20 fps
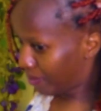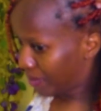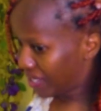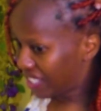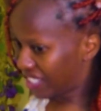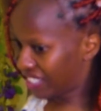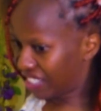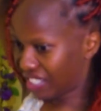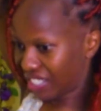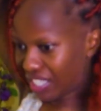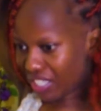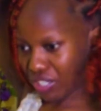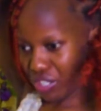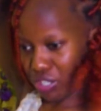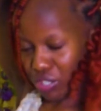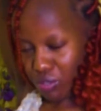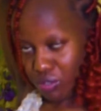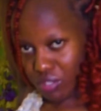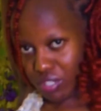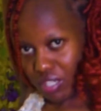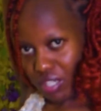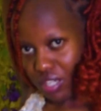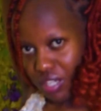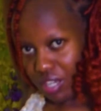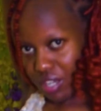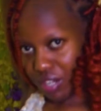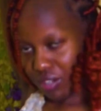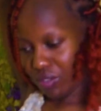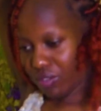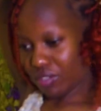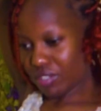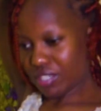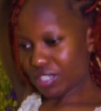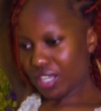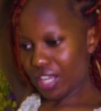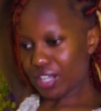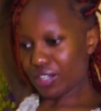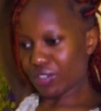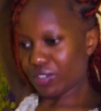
This is just a cute style.